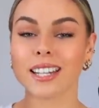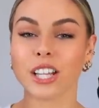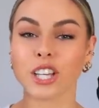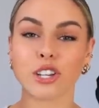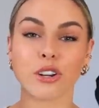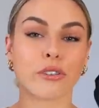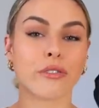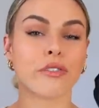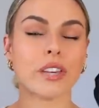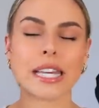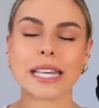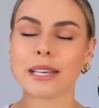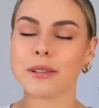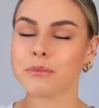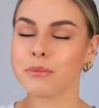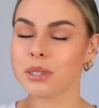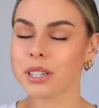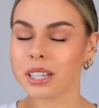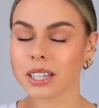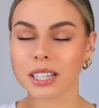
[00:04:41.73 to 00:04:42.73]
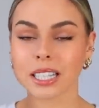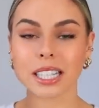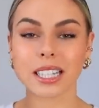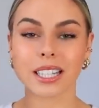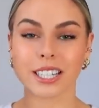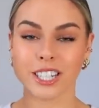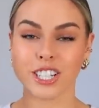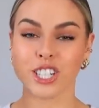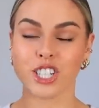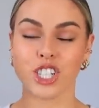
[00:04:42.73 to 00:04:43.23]
Like your feet
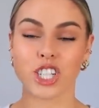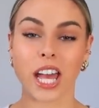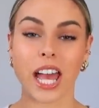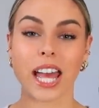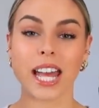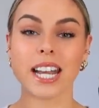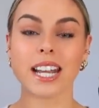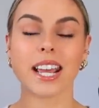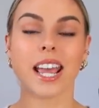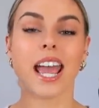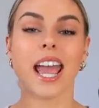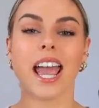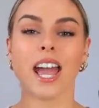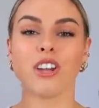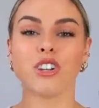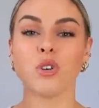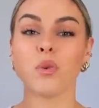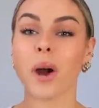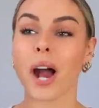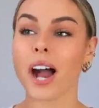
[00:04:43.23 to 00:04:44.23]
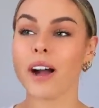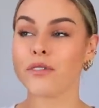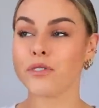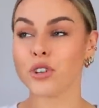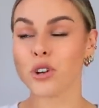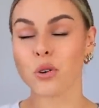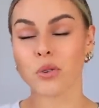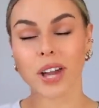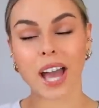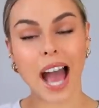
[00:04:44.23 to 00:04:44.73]
completely shed and you have
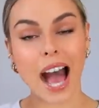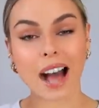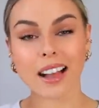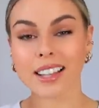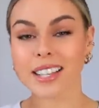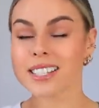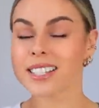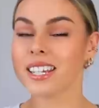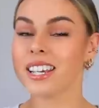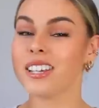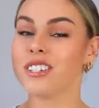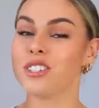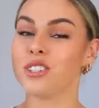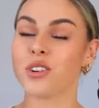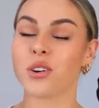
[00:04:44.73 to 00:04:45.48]
no calluses,